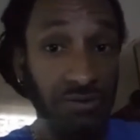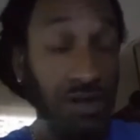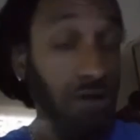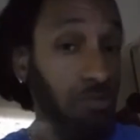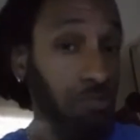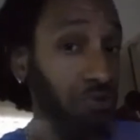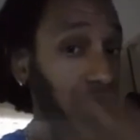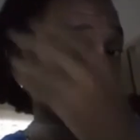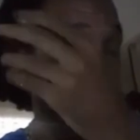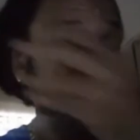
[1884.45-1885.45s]
Their own
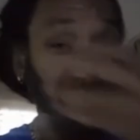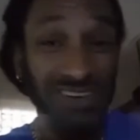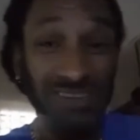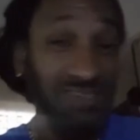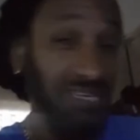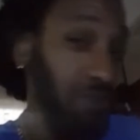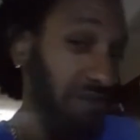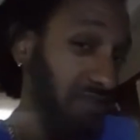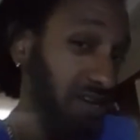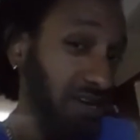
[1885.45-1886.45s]
beautiful... Nigga, you see my
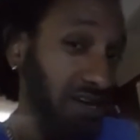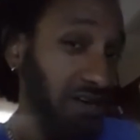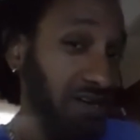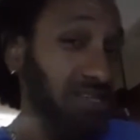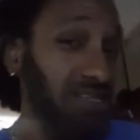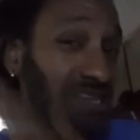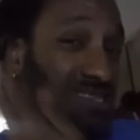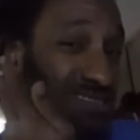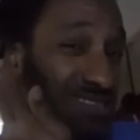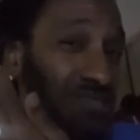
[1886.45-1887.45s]
fucking hair, nigga?
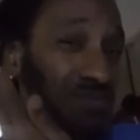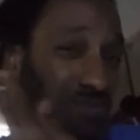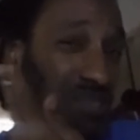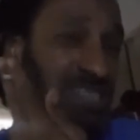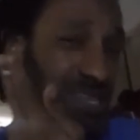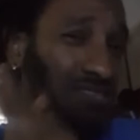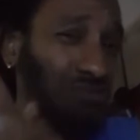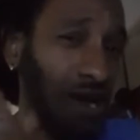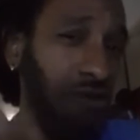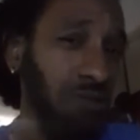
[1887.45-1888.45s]
You see this
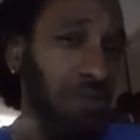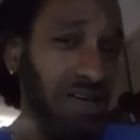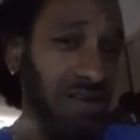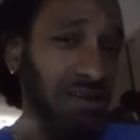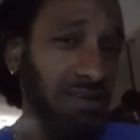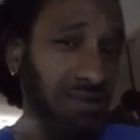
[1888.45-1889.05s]
crown on my head?